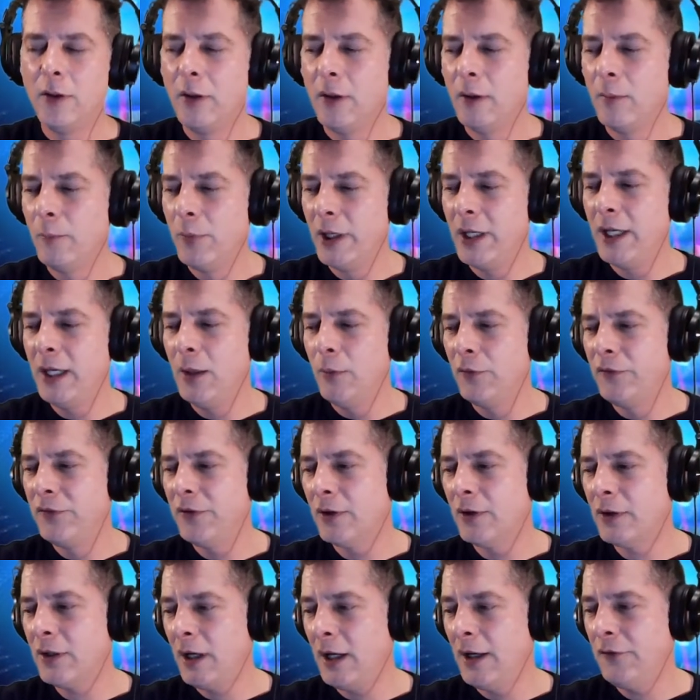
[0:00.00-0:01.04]
But he was
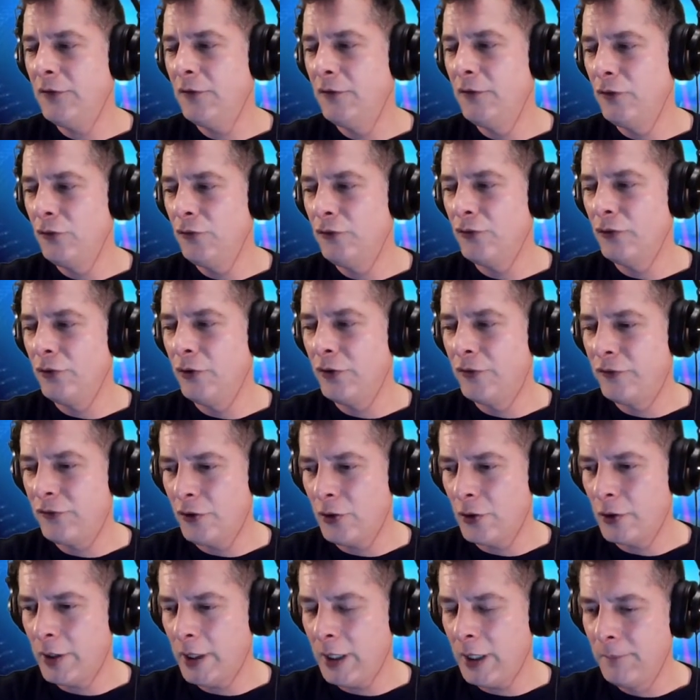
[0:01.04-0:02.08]
a constitutional
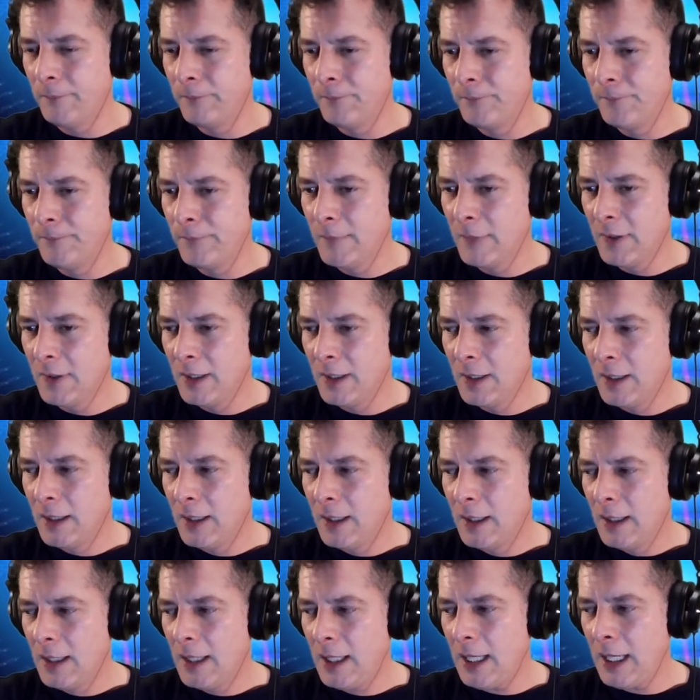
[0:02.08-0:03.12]
attorney.
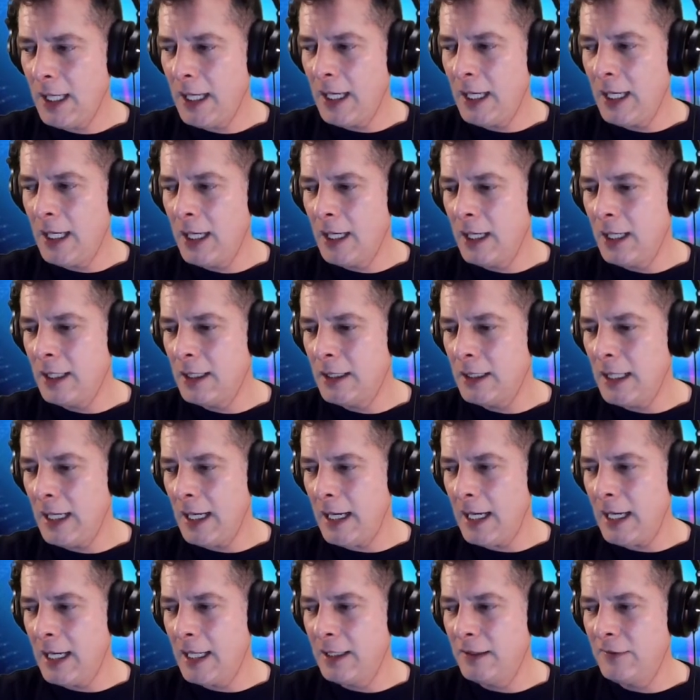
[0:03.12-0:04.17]
And
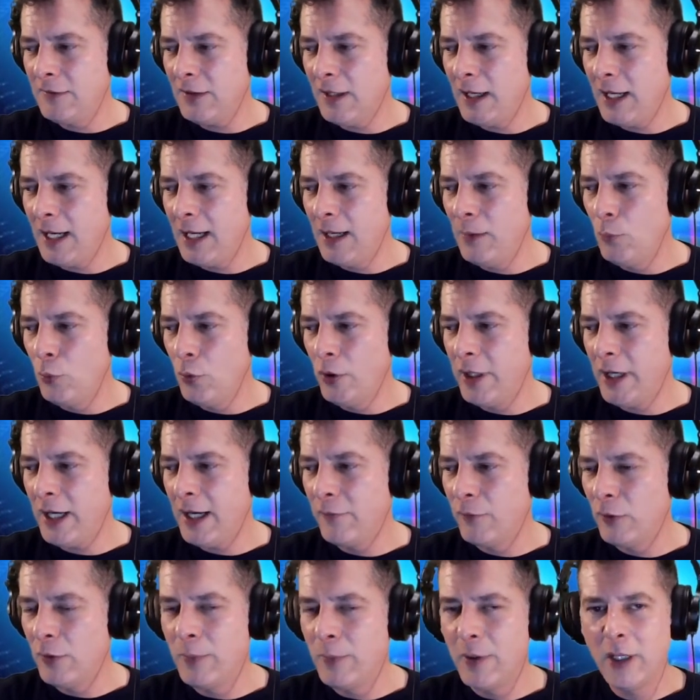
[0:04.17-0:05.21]
at a time when
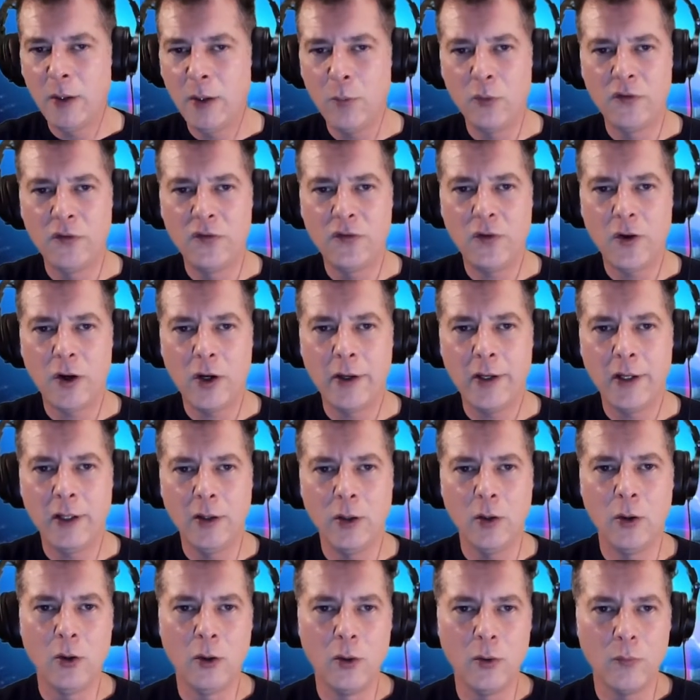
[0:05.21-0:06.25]
everybody was starting
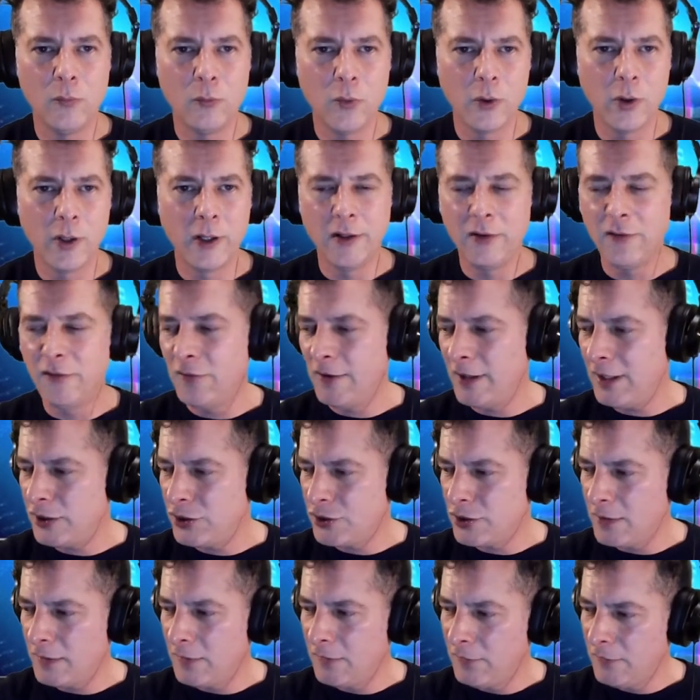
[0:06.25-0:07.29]
little
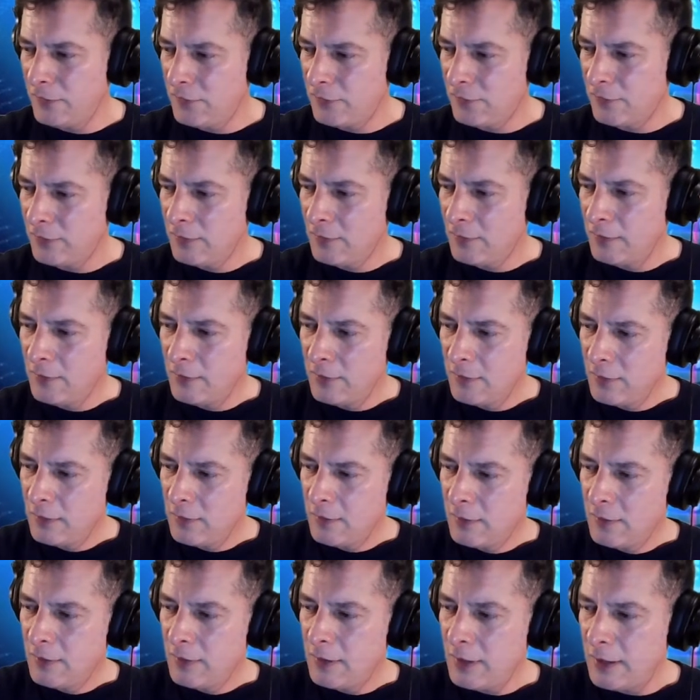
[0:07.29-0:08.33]
organizations,
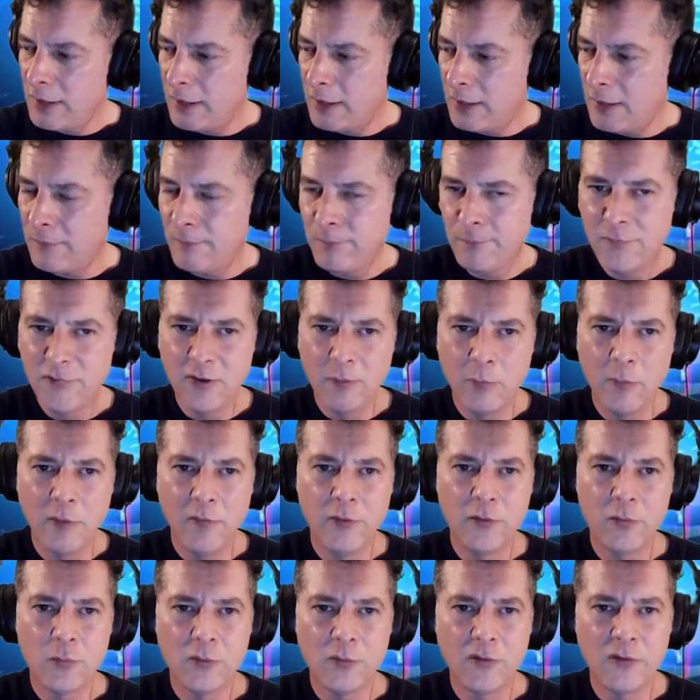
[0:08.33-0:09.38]
some of
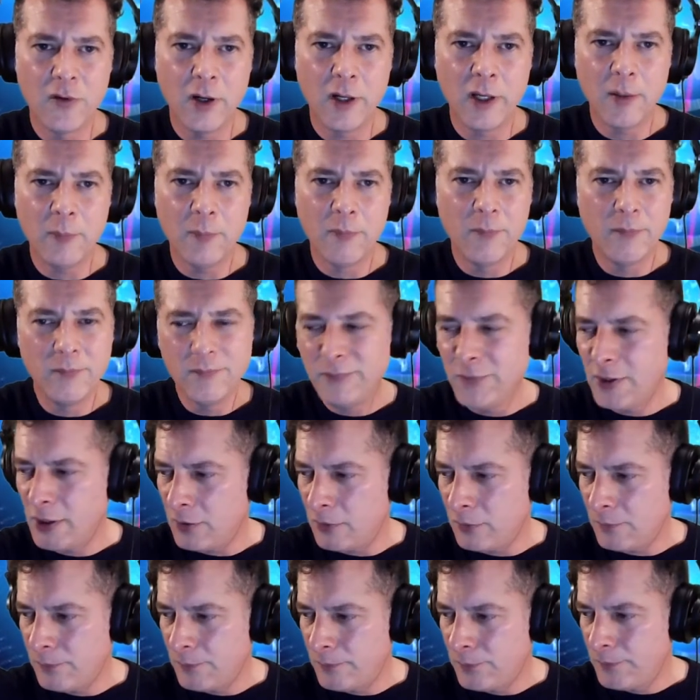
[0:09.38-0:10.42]
us were starting, you
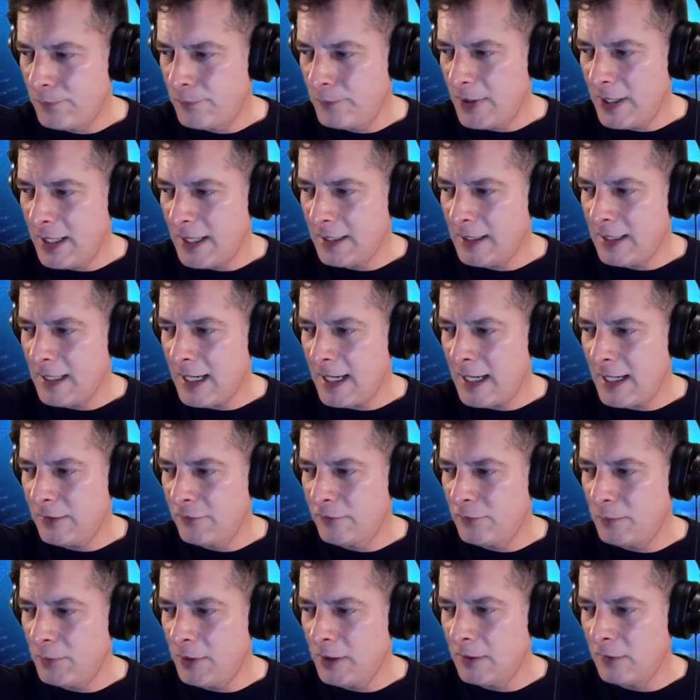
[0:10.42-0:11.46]
know,
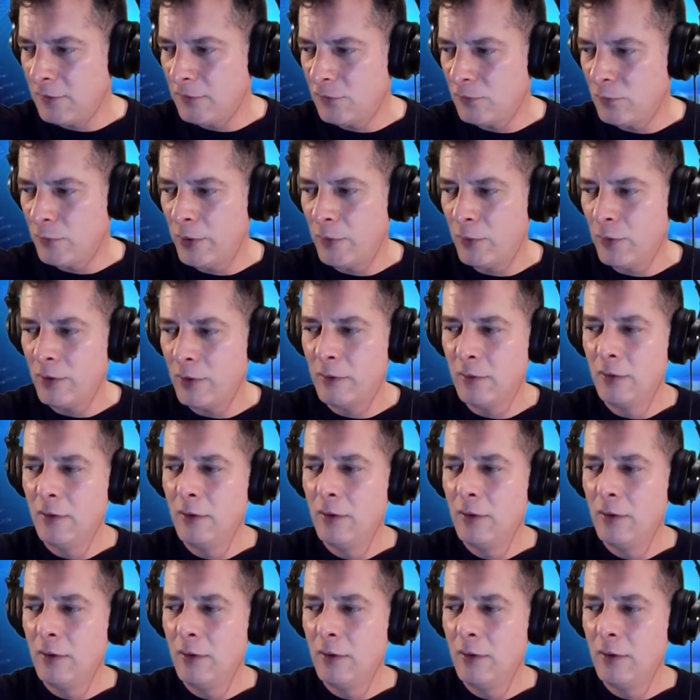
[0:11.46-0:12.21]
podcasts because we were